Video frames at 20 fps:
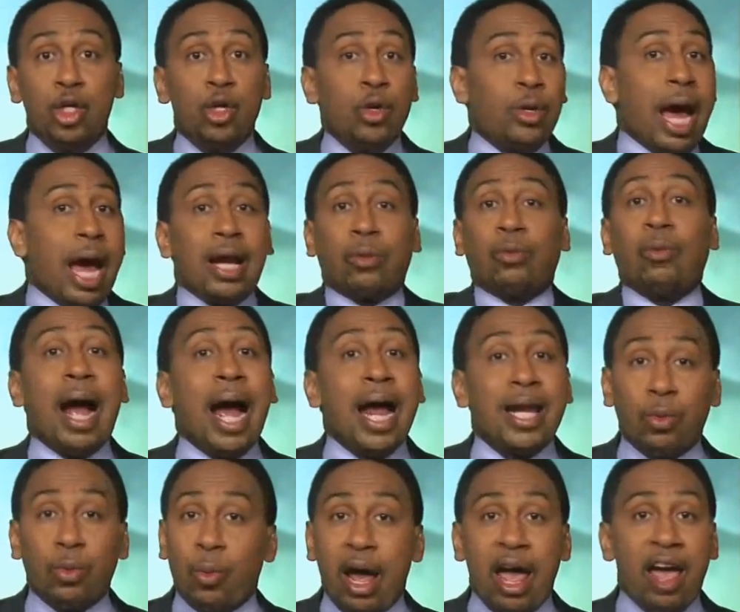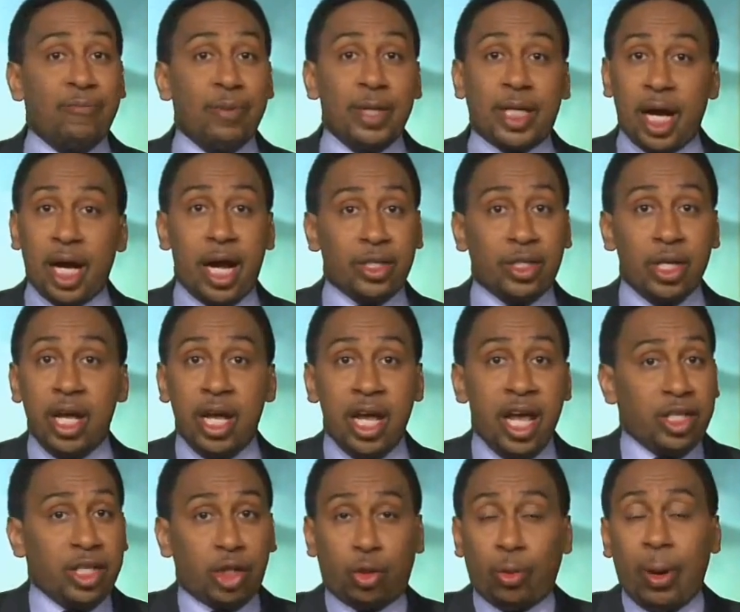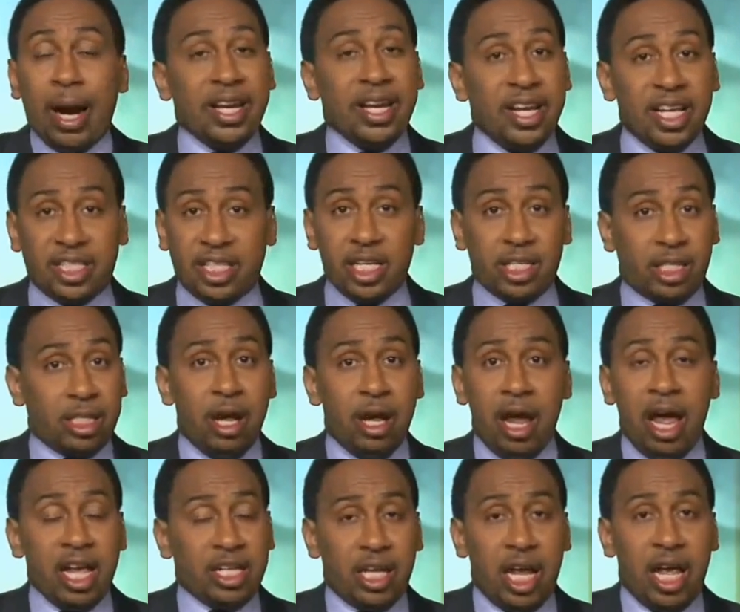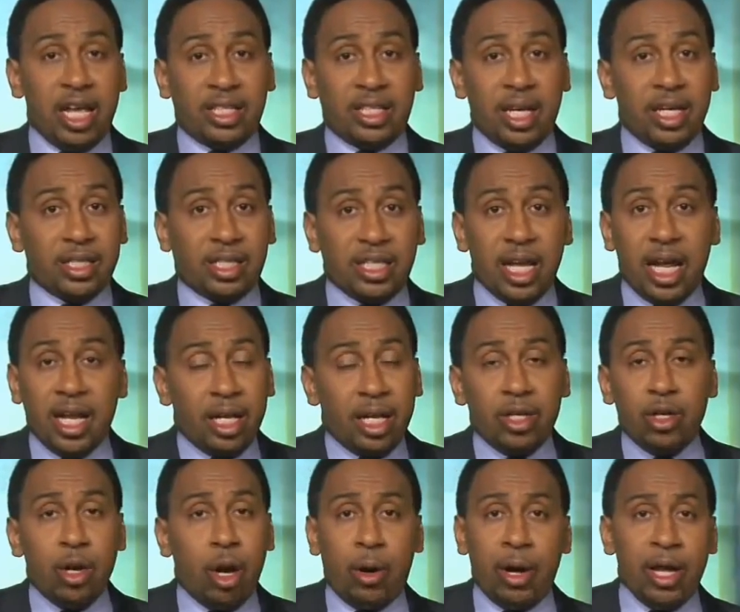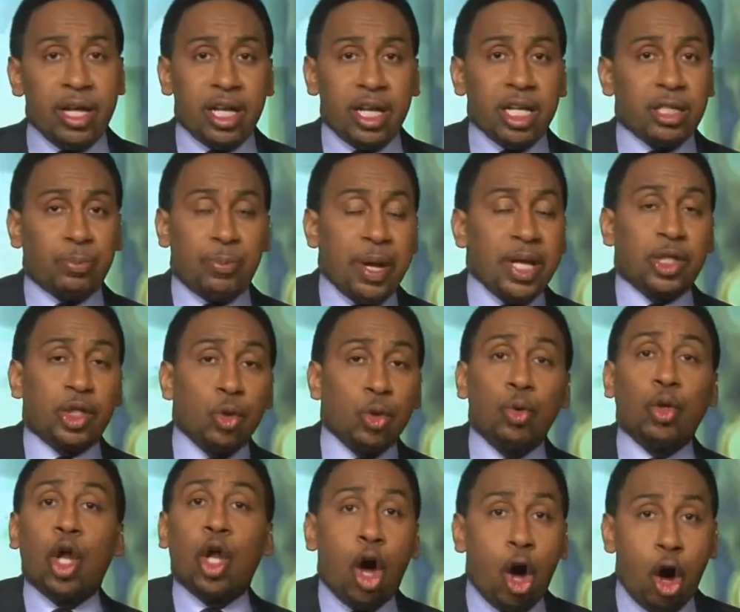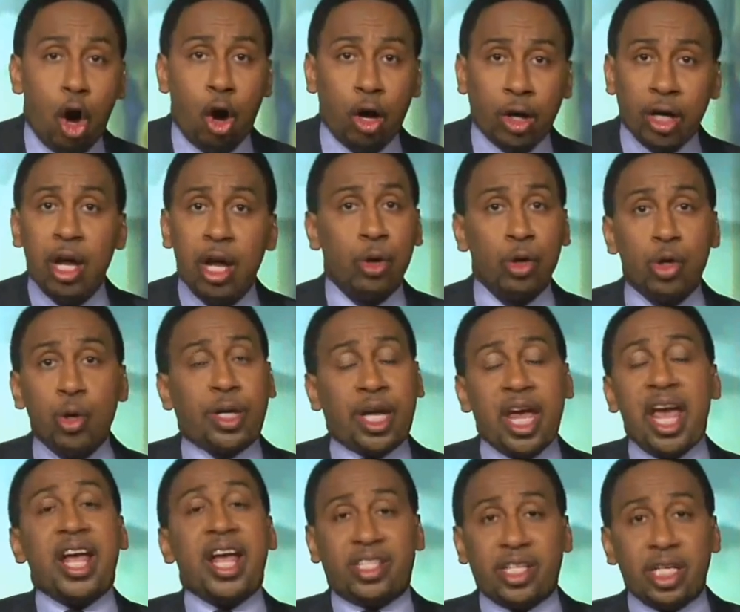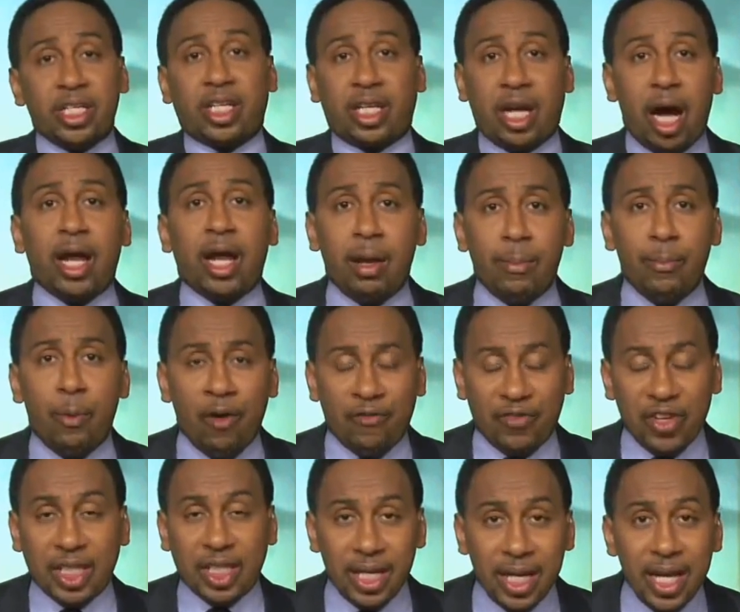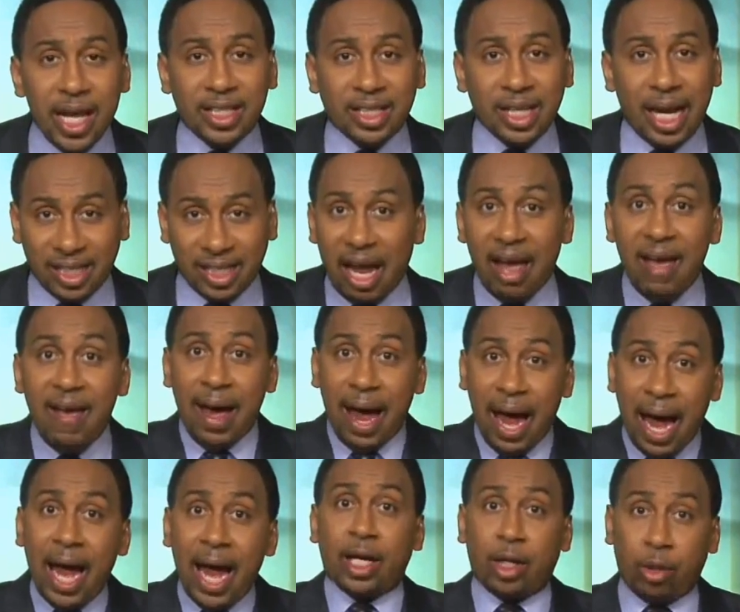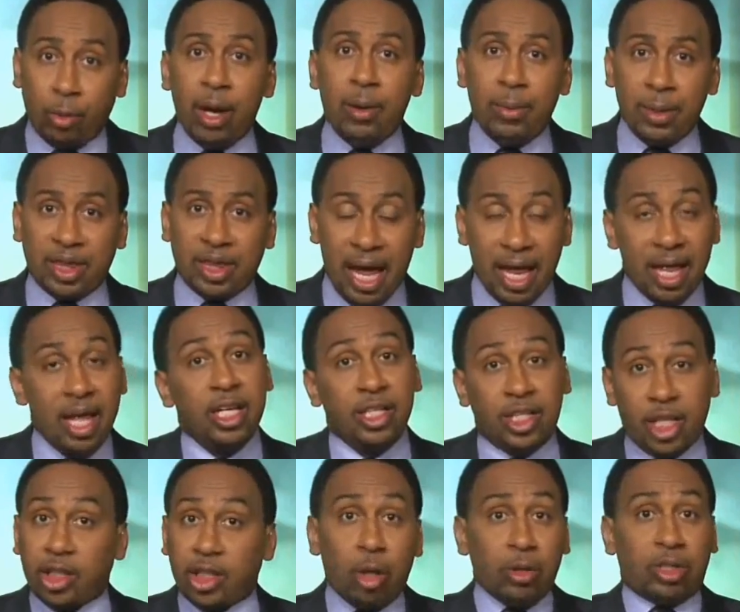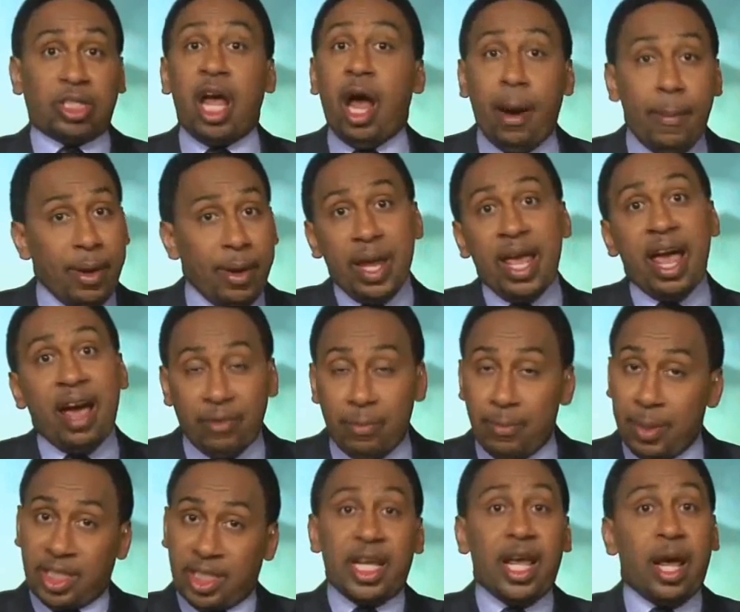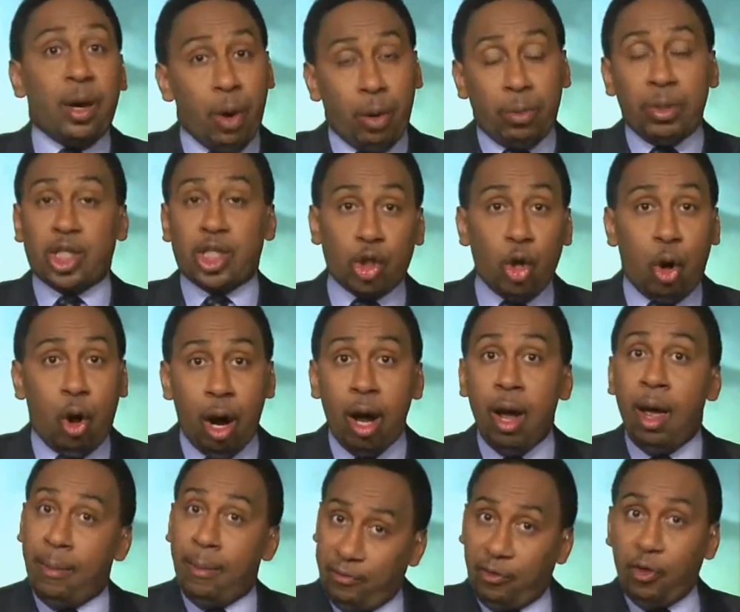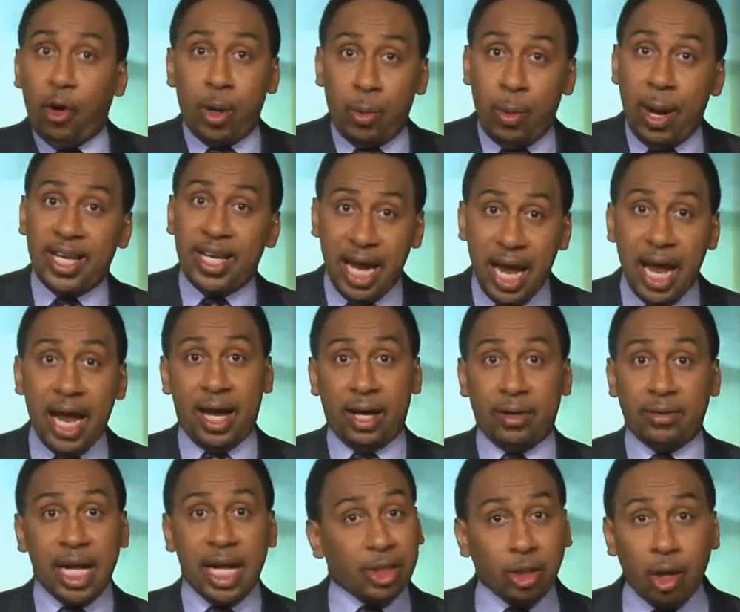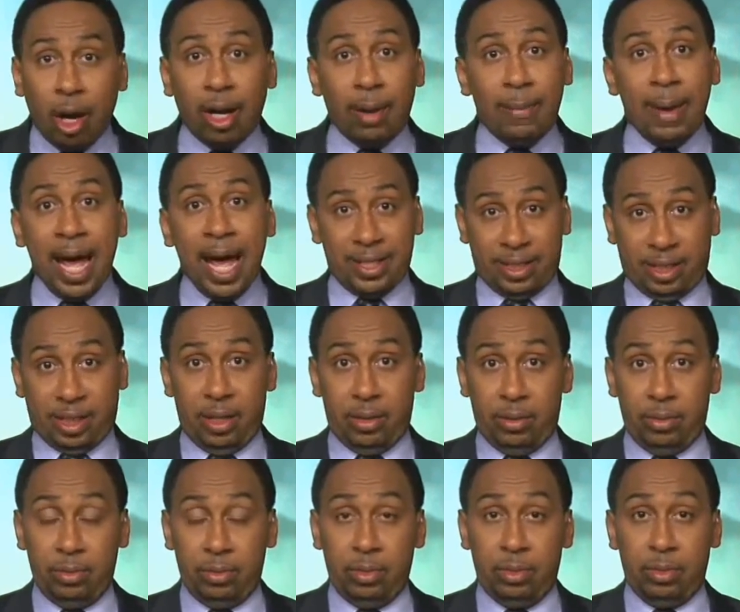You got to ride the wave because his greatness has been too long. You can't just cut him off at the knees like that. I agree with that. Just don't tell me we haven't been seeing what we saw before he went down. That's all I'm asking.